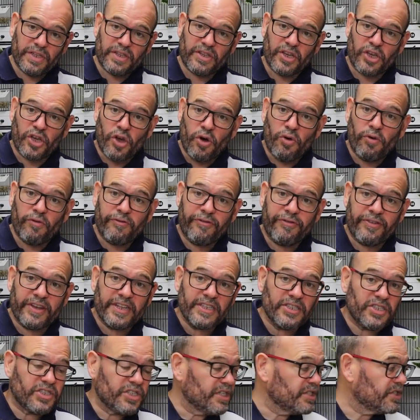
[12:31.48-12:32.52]
with the
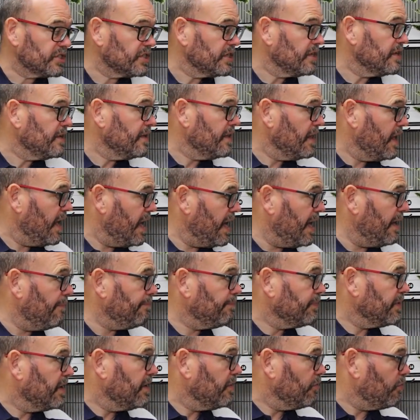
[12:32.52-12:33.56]
goldfinches.
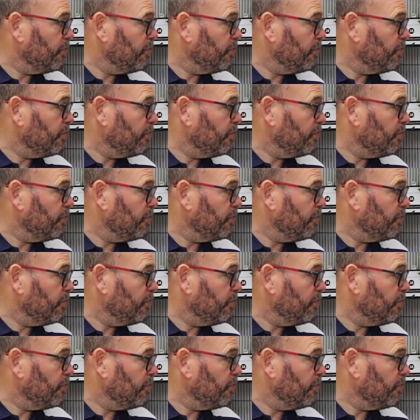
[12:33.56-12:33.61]
Um,